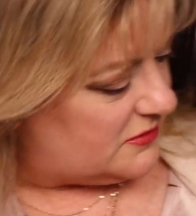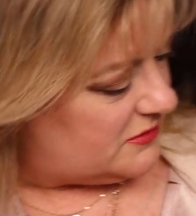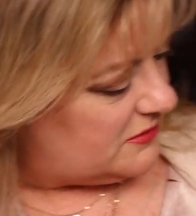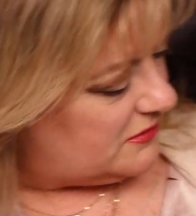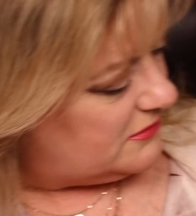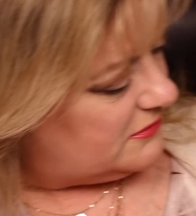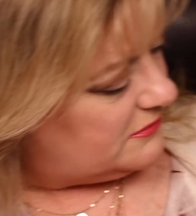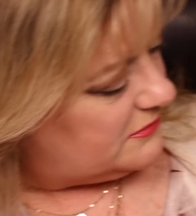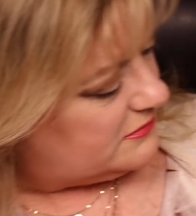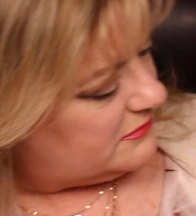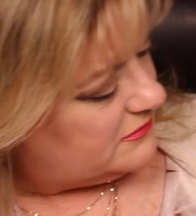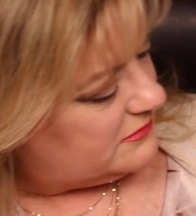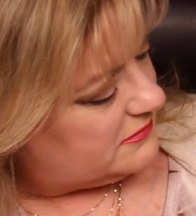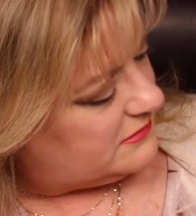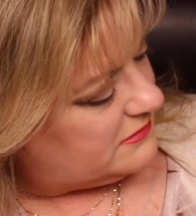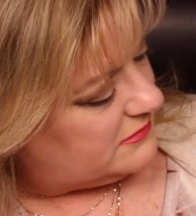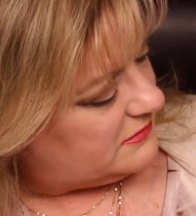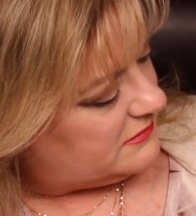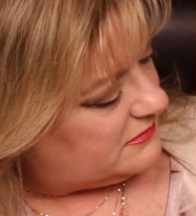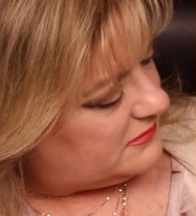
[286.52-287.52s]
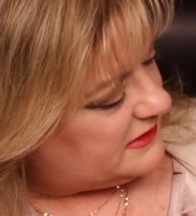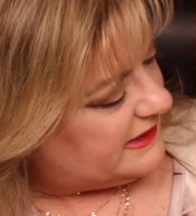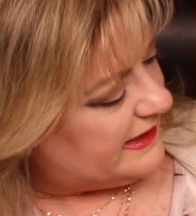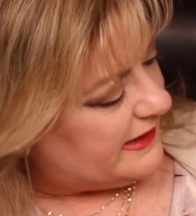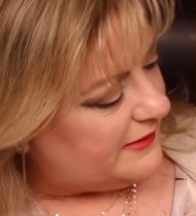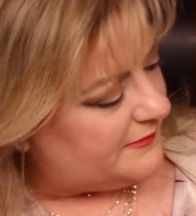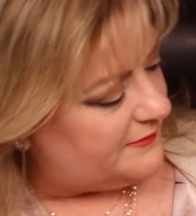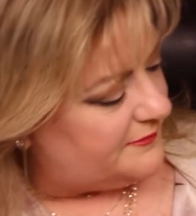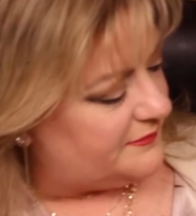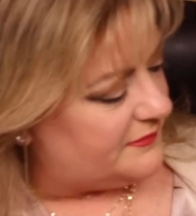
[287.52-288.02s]
or, er,
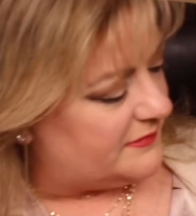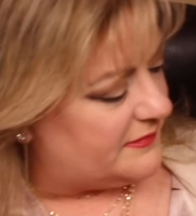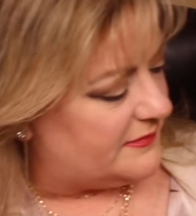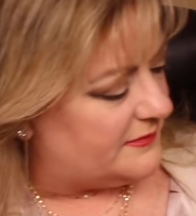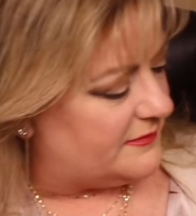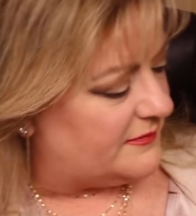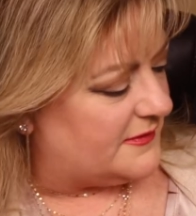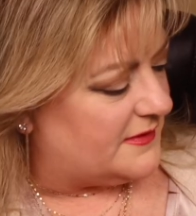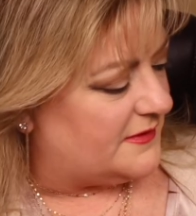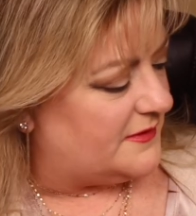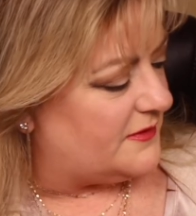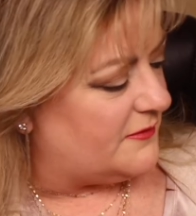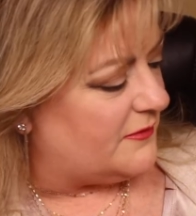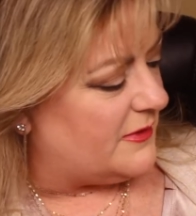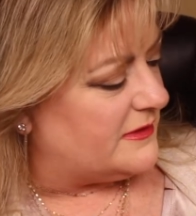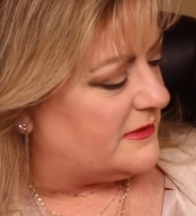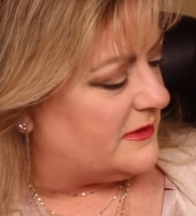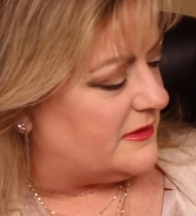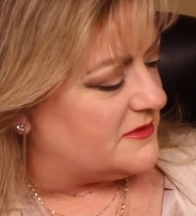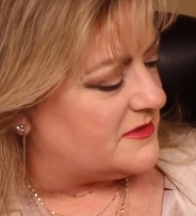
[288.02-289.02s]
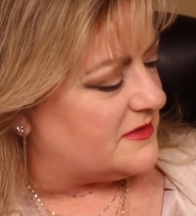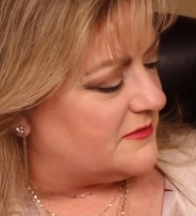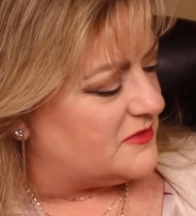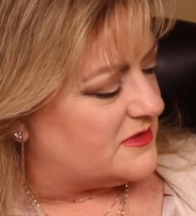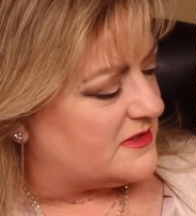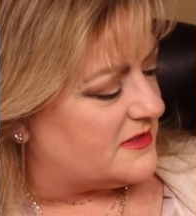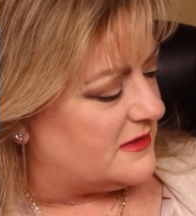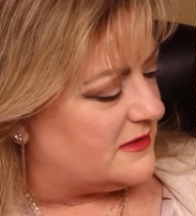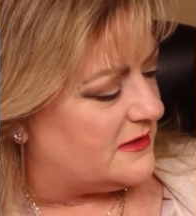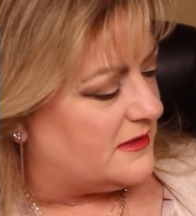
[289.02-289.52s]
yeah, it's right there. So I'm
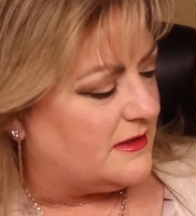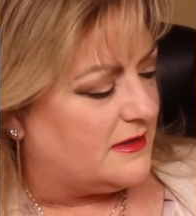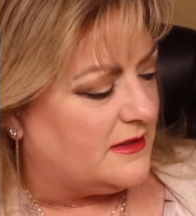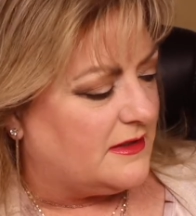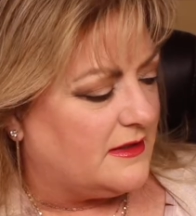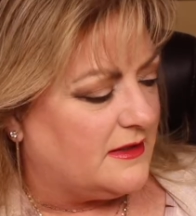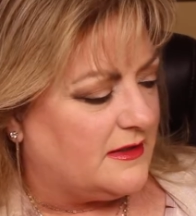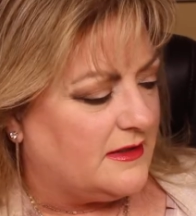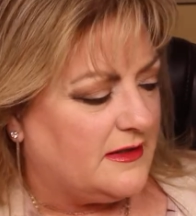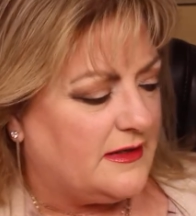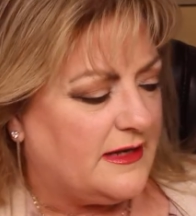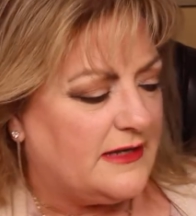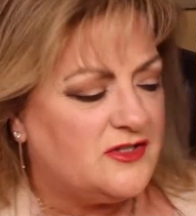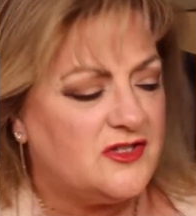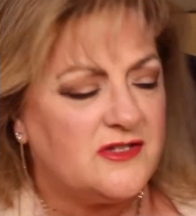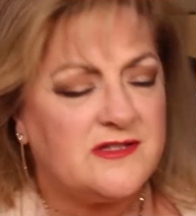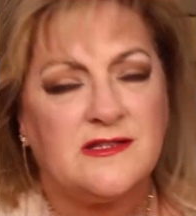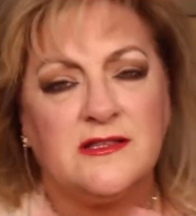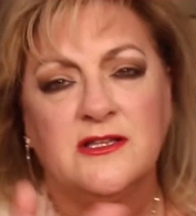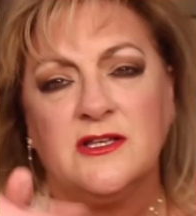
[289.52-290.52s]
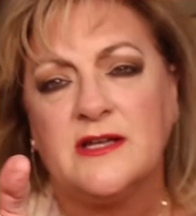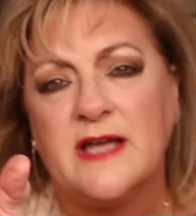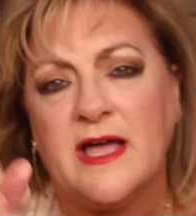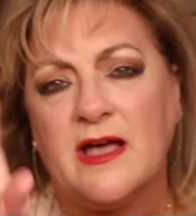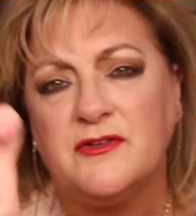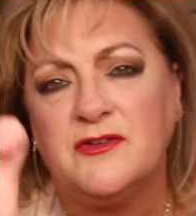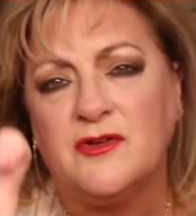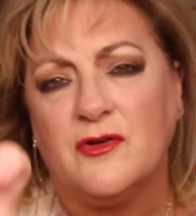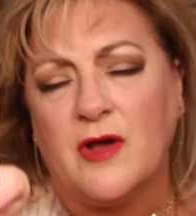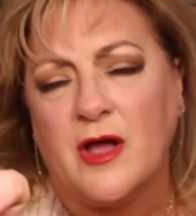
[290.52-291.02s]
just going to, and just look how
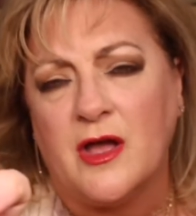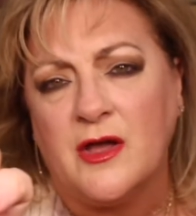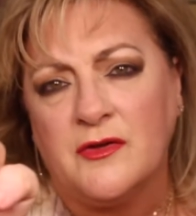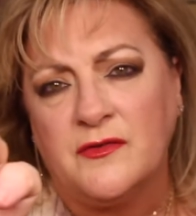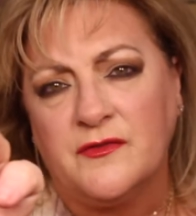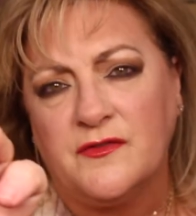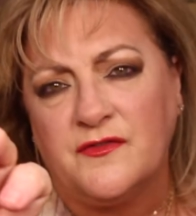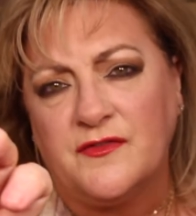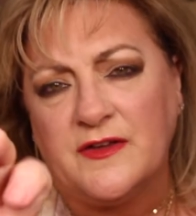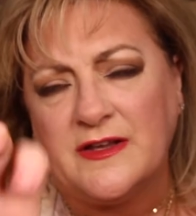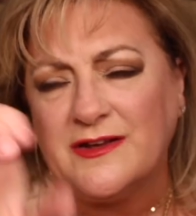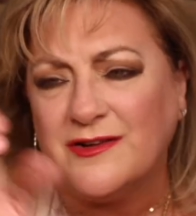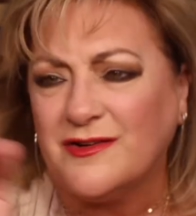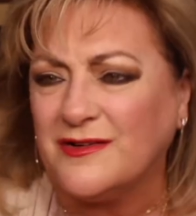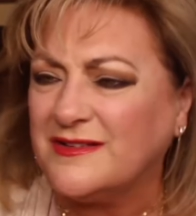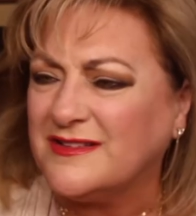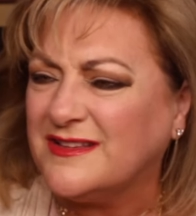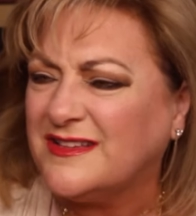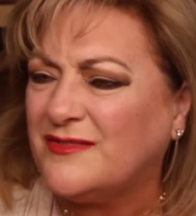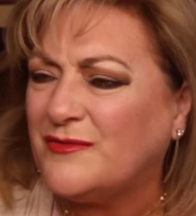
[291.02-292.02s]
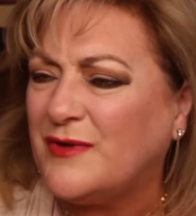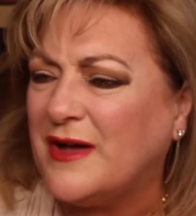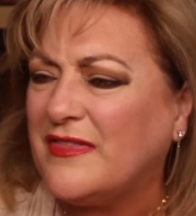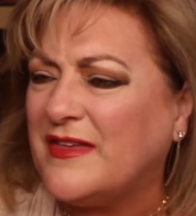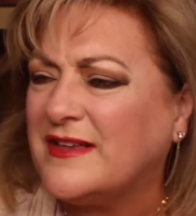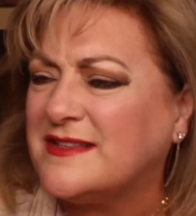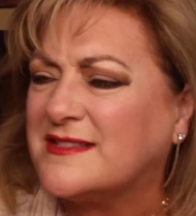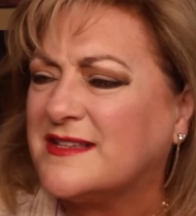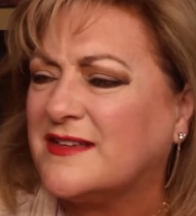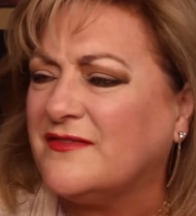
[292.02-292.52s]
your own finger, look, wow,
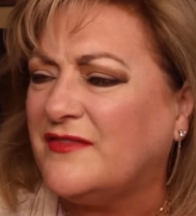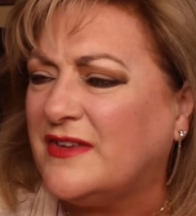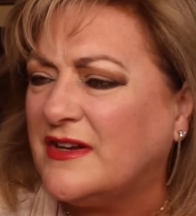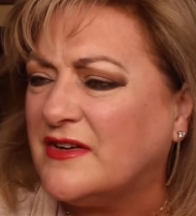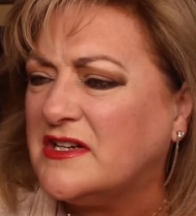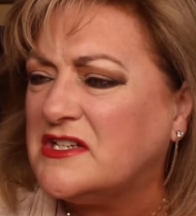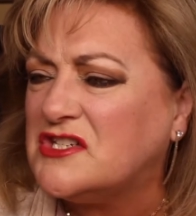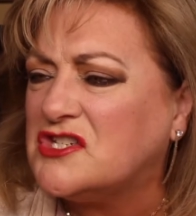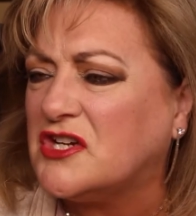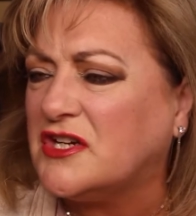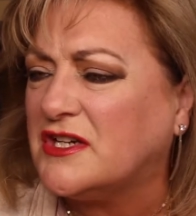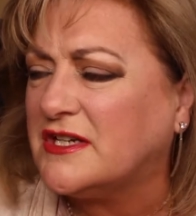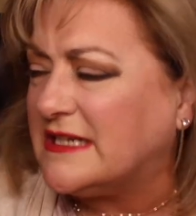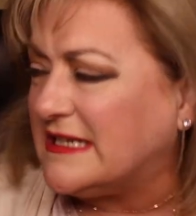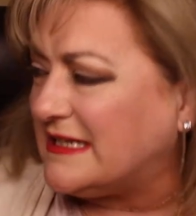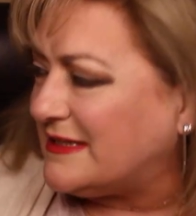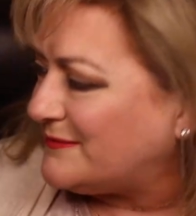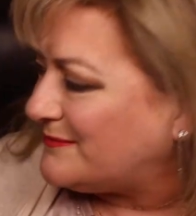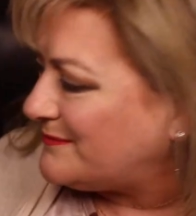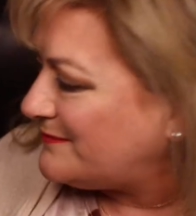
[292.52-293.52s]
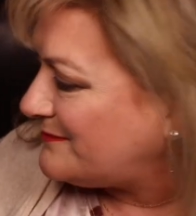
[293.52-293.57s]
that's very chunky.